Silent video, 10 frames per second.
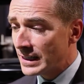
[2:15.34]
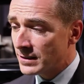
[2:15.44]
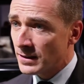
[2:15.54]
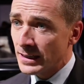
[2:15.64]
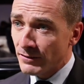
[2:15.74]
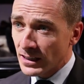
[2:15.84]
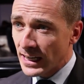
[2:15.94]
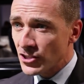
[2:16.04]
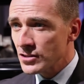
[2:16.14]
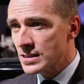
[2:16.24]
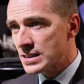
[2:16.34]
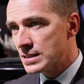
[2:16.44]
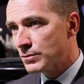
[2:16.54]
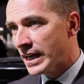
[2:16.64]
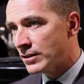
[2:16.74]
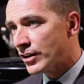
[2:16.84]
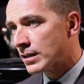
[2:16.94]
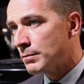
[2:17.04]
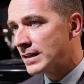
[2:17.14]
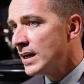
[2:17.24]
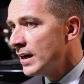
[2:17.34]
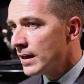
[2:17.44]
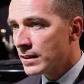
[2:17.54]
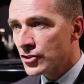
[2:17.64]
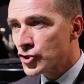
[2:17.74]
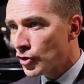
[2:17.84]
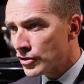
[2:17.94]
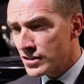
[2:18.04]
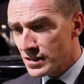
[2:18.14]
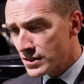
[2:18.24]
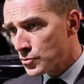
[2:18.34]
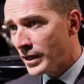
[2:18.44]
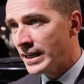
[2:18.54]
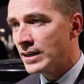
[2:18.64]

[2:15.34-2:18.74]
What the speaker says: that the navigation system can recommend the shortest way